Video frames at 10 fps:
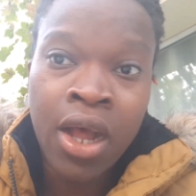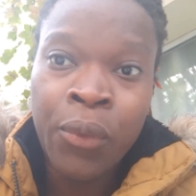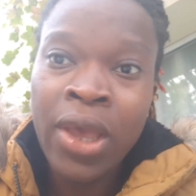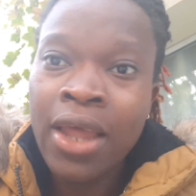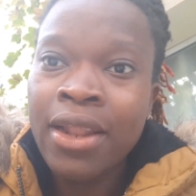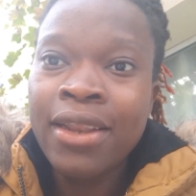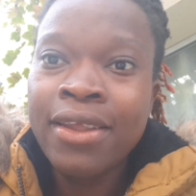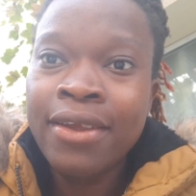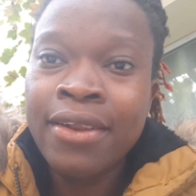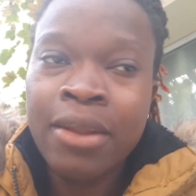we had a
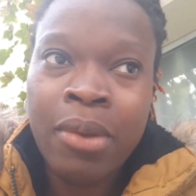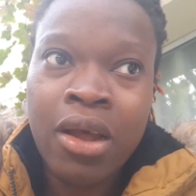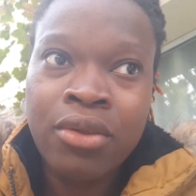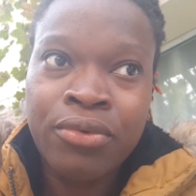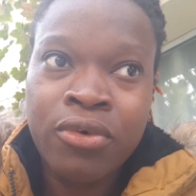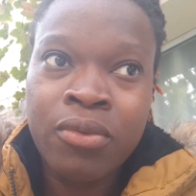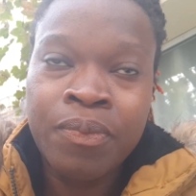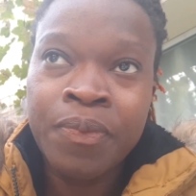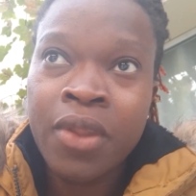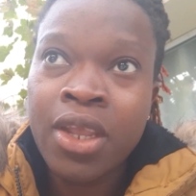leak in the
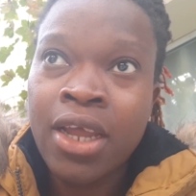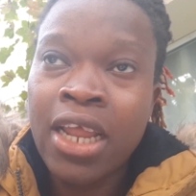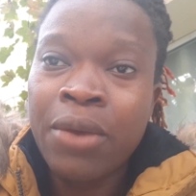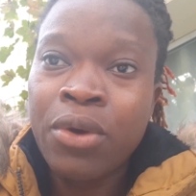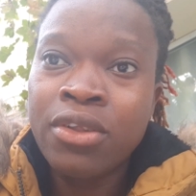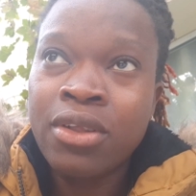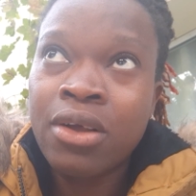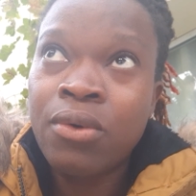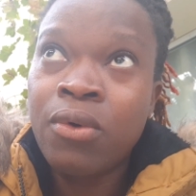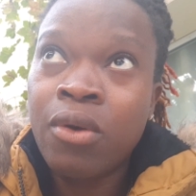bathroom, and I was
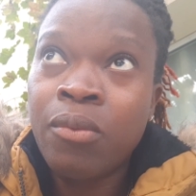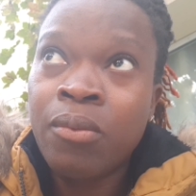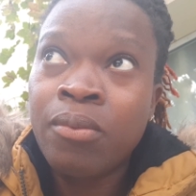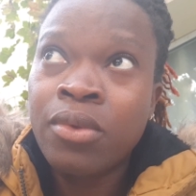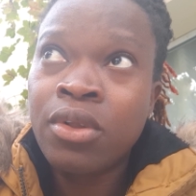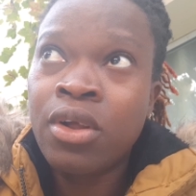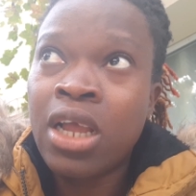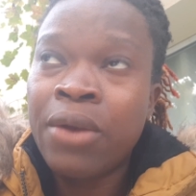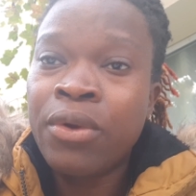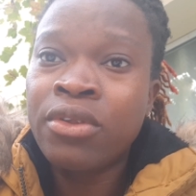no,
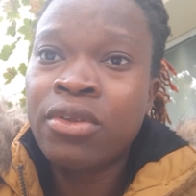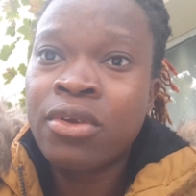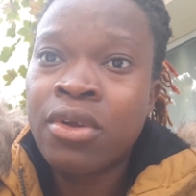I was